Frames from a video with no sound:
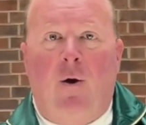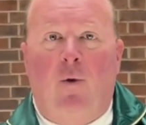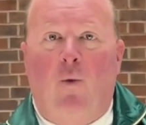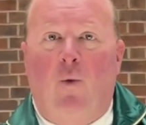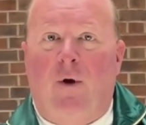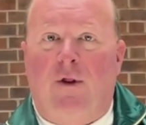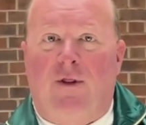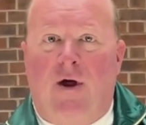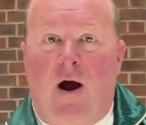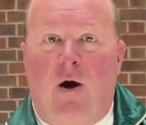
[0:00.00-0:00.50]

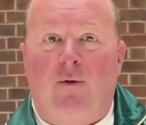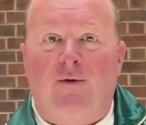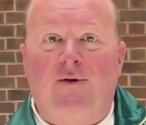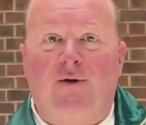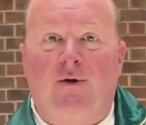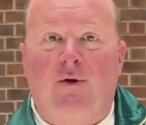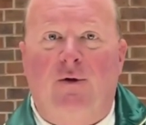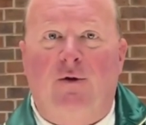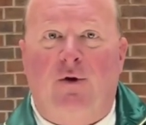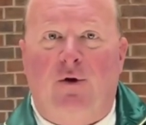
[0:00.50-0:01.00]

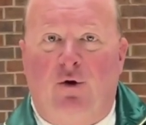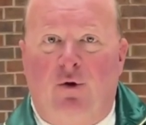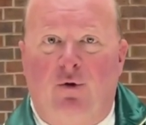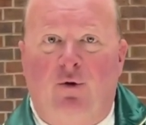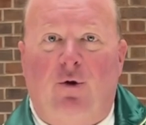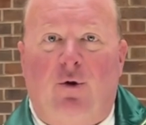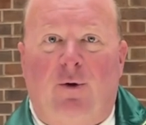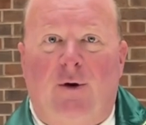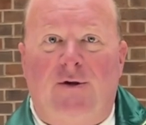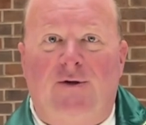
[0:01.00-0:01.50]
Without the
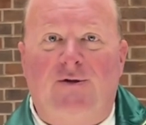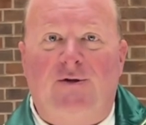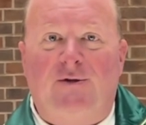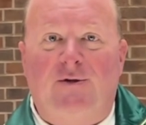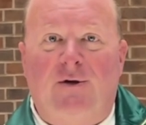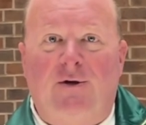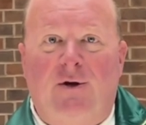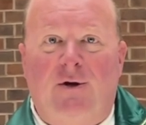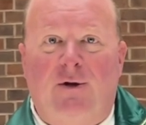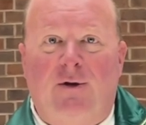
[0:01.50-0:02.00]
Eucharist,